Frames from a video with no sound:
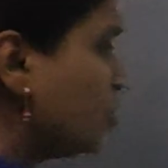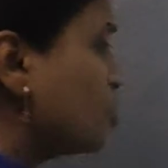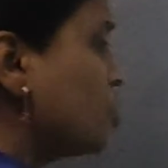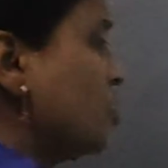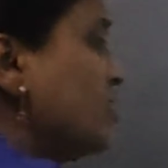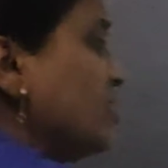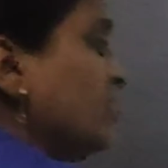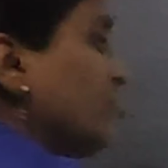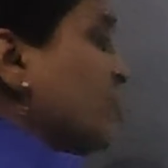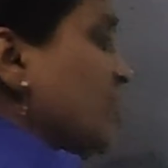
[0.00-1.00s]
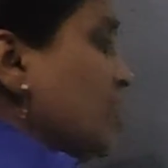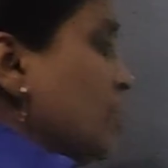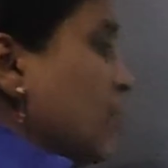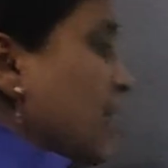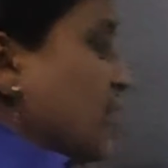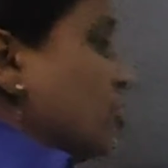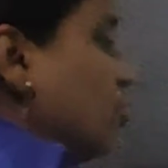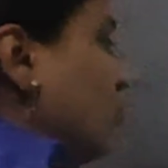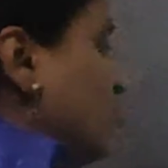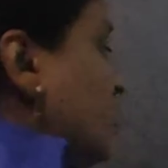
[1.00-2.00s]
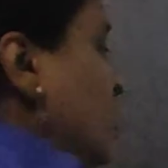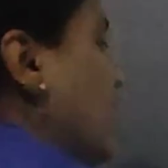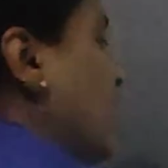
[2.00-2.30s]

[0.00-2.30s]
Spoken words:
So these are the three parts of the